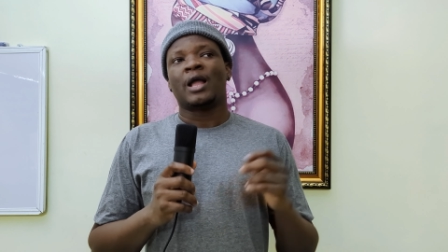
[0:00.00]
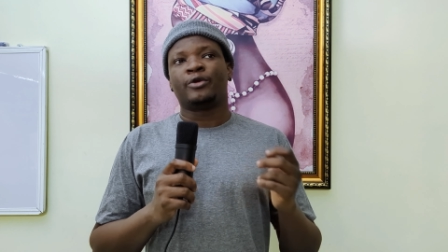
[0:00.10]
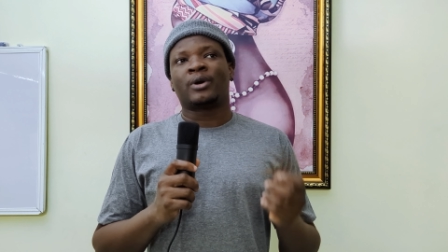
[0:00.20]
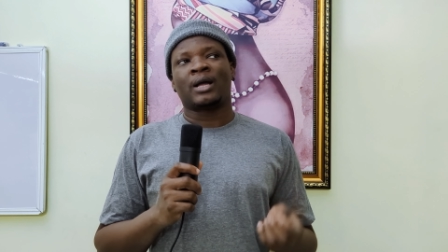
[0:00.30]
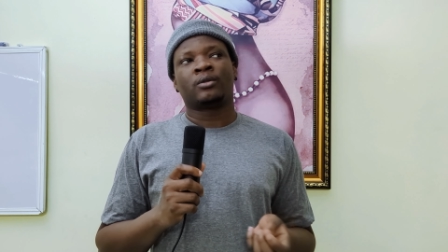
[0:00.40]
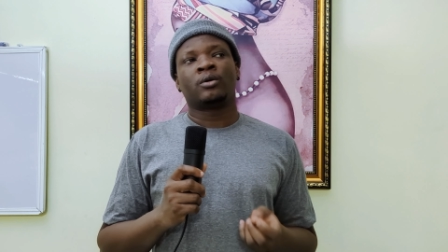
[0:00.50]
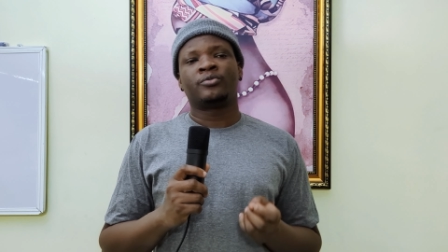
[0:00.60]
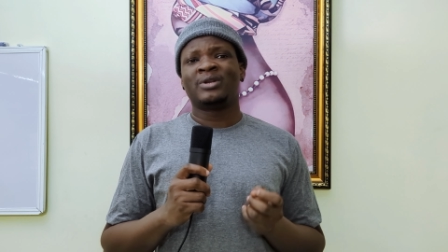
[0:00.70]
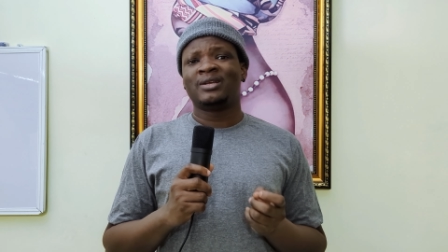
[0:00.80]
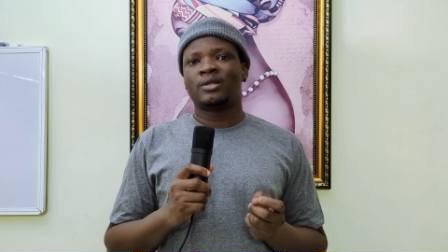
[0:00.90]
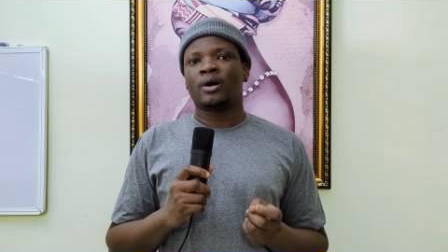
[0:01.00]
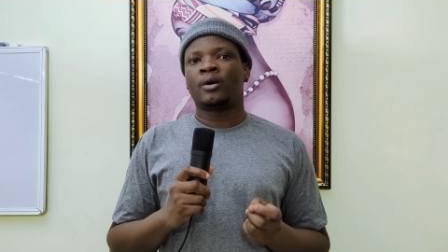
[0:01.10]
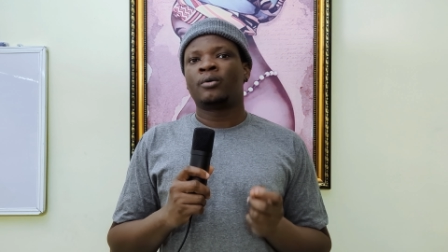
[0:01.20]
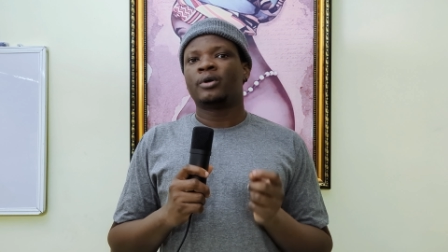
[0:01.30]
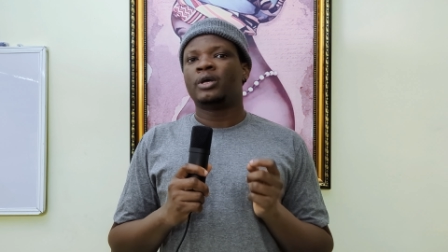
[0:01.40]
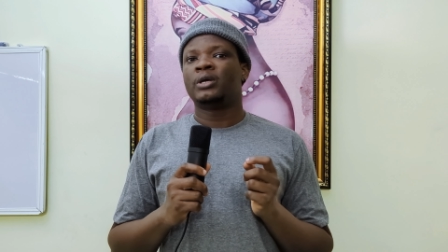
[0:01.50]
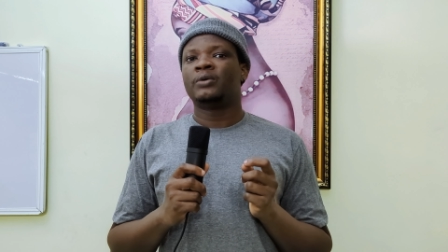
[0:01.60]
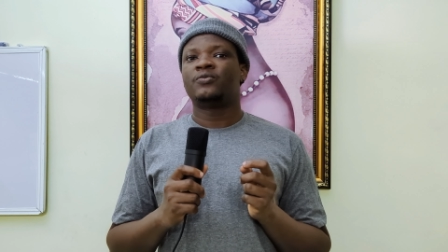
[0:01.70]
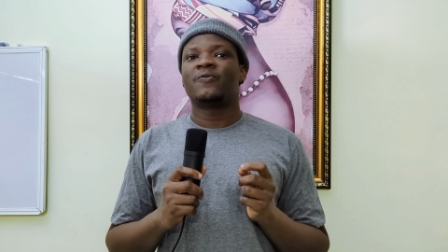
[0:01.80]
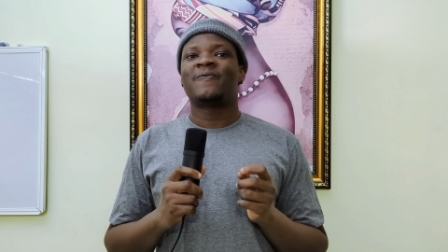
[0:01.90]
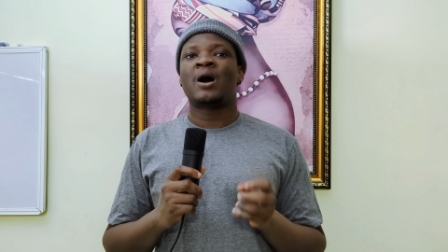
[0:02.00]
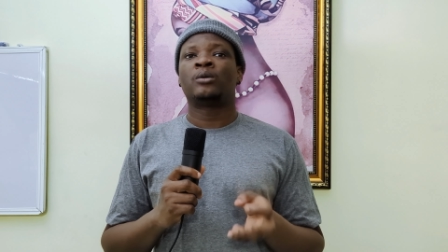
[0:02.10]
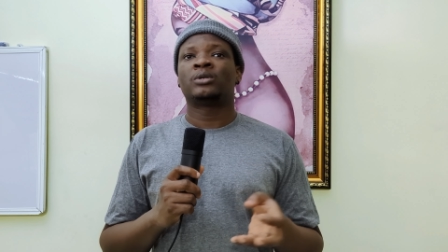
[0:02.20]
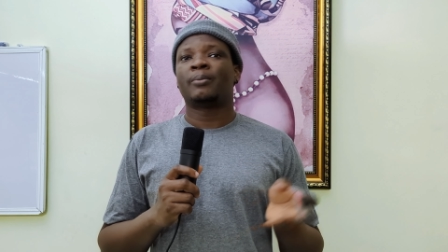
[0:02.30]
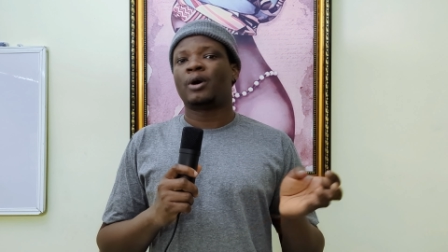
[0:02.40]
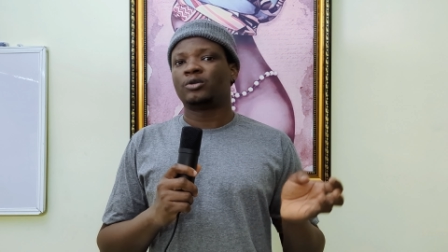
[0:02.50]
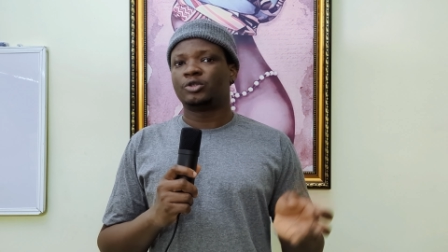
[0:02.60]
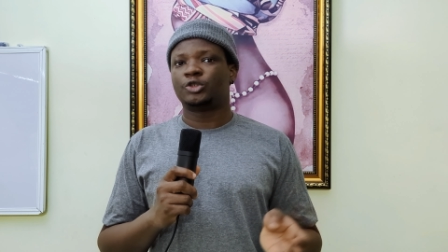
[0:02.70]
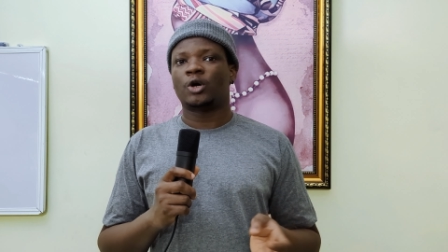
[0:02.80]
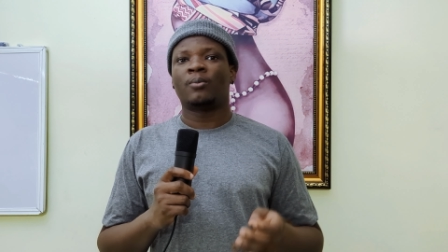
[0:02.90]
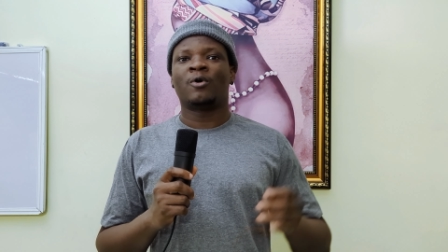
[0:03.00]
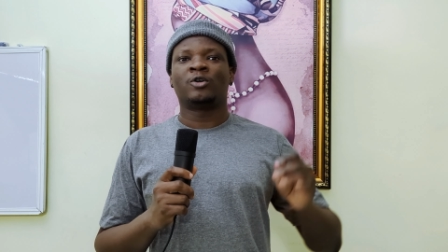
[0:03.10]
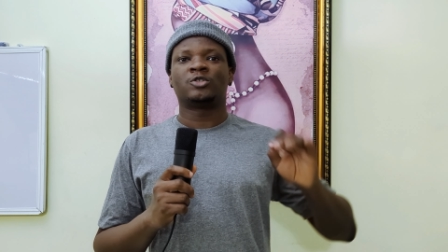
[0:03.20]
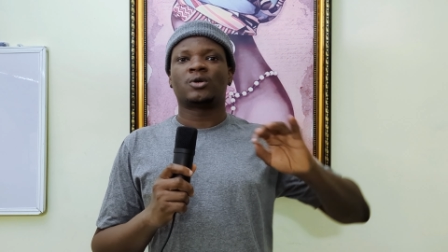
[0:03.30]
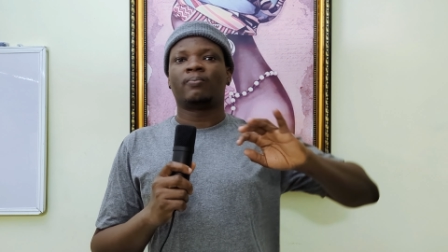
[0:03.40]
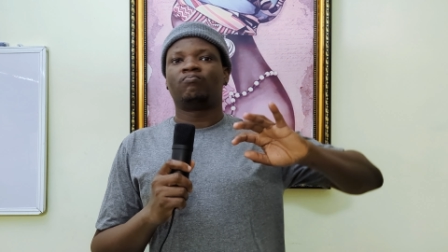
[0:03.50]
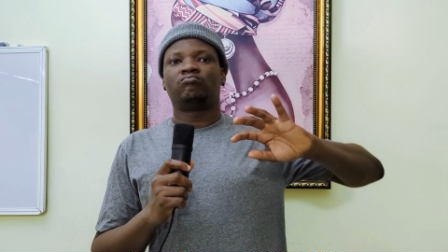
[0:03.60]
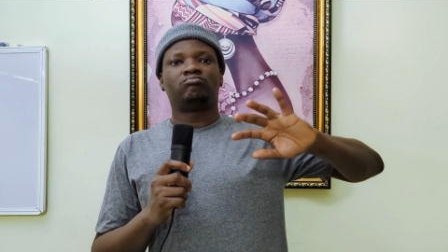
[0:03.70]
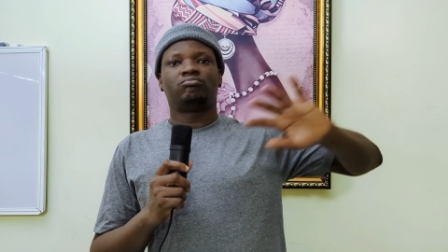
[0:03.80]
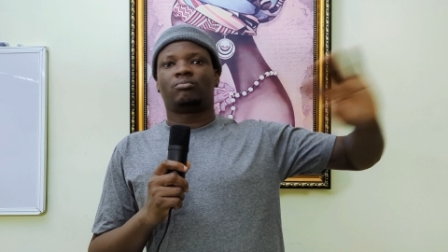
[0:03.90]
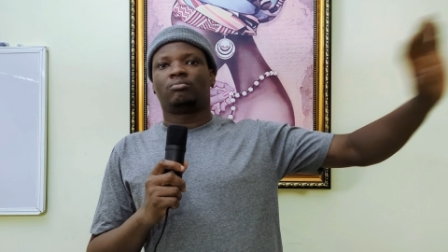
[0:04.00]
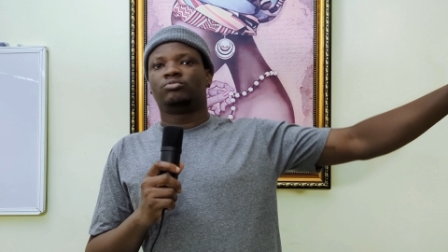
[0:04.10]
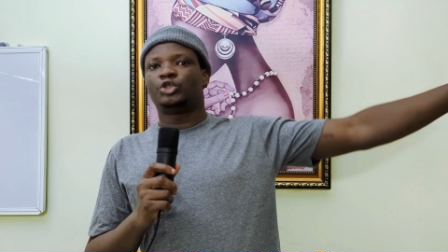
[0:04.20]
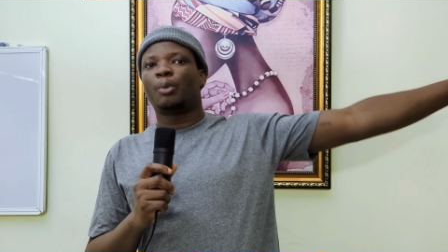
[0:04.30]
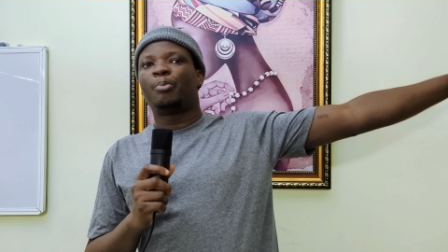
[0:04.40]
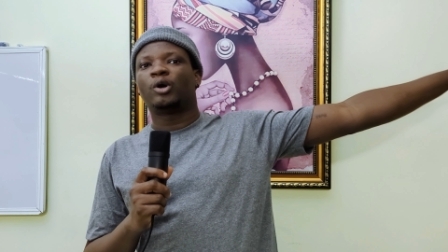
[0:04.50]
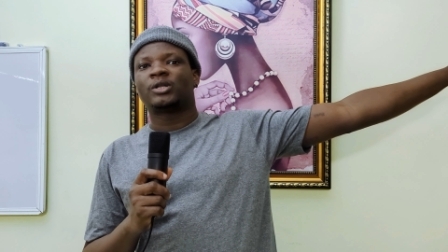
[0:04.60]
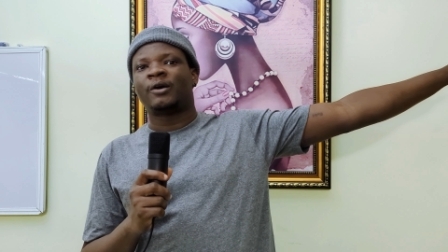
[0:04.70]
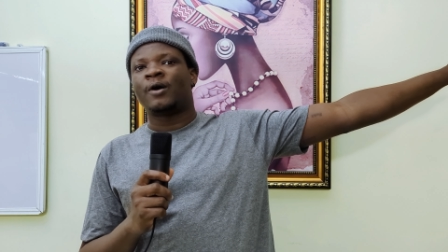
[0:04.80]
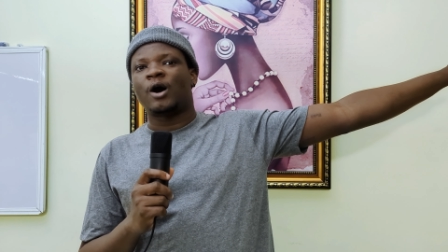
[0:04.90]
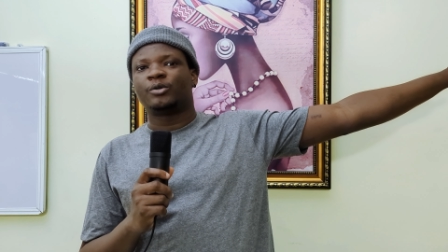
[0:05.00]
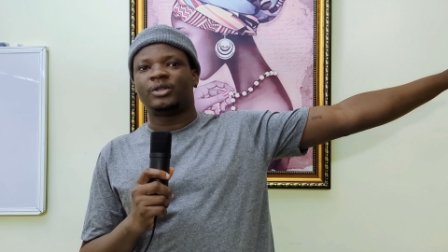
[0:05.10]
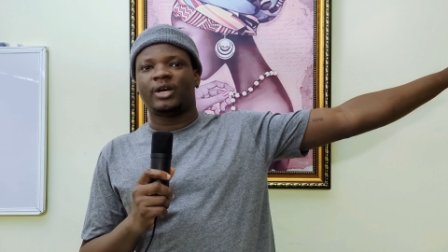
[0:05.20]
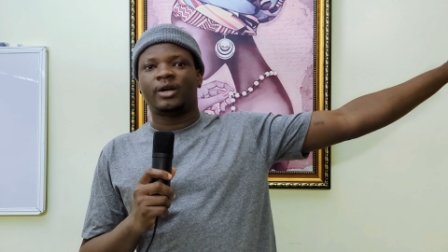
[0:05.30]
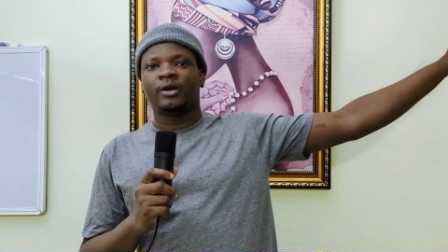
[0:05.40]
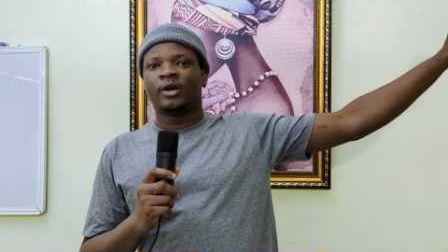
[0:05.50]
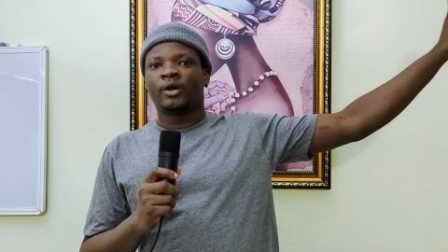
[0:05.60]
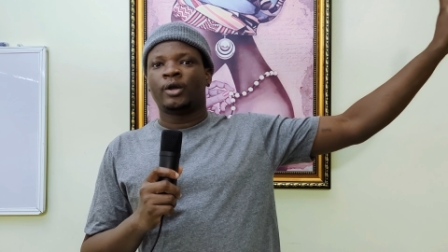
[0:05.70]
And you cannot really tell if you found about the job on some job portal out there,